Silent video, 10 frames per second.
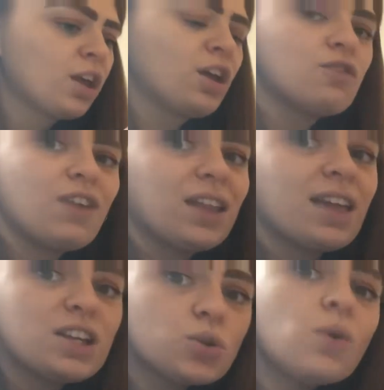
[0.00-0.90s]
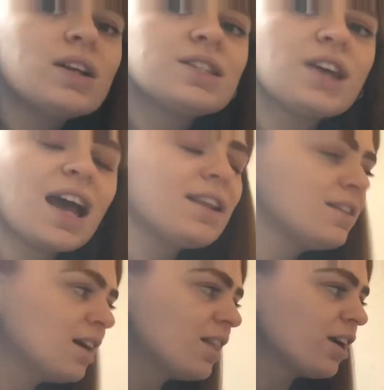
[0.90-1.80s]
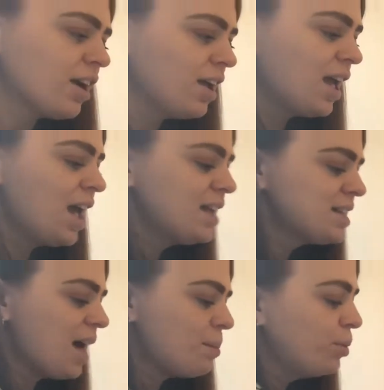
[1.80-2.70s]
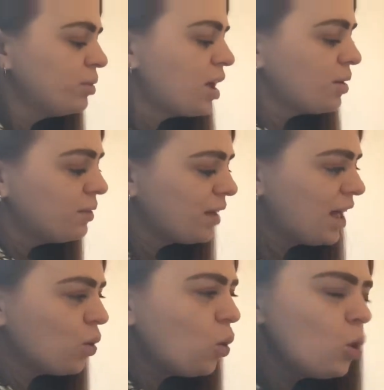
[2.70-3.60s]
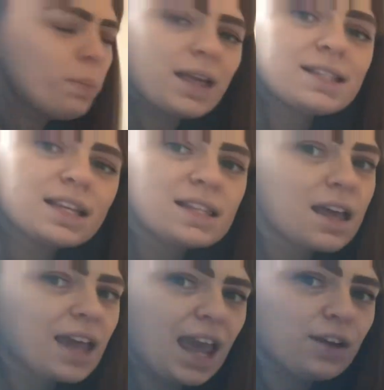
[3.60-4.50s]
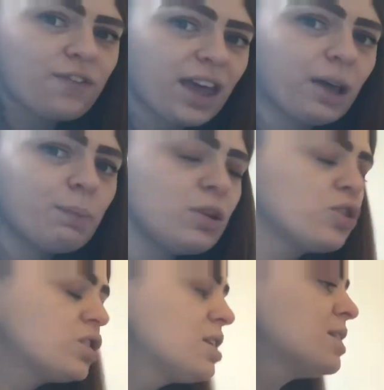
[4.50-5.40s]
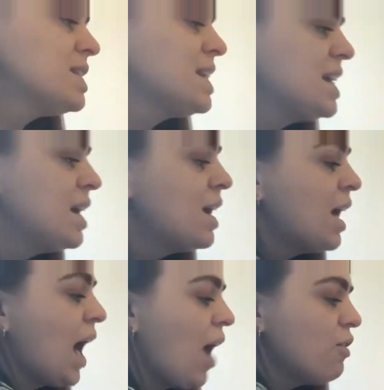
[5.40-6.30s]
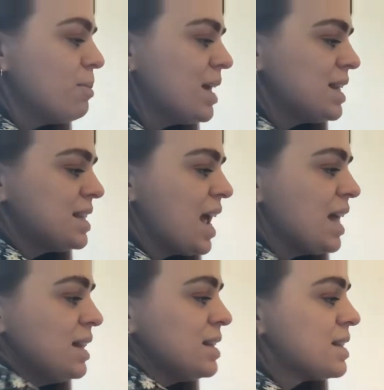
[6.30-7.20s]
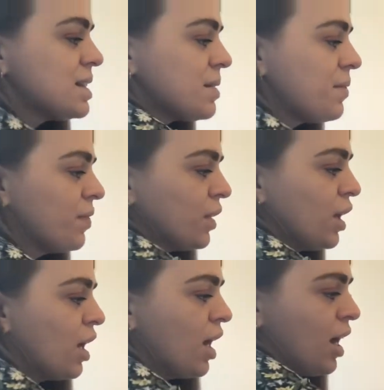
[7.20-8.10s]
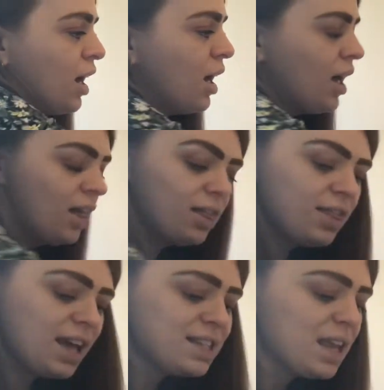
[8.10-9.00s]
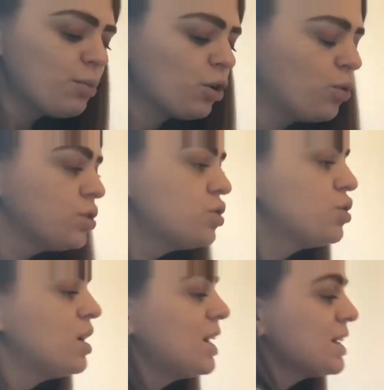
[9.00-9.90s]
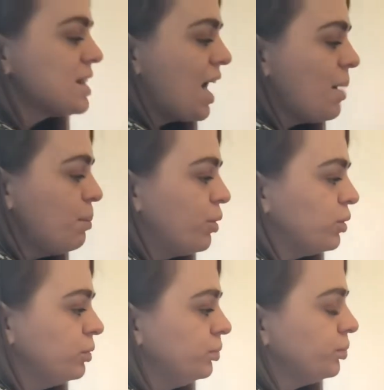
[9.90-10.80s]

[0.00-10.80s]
Right, let's go on to another example now, and I hope this is kind of helping you to see how it makes sense. This time we're going to do an example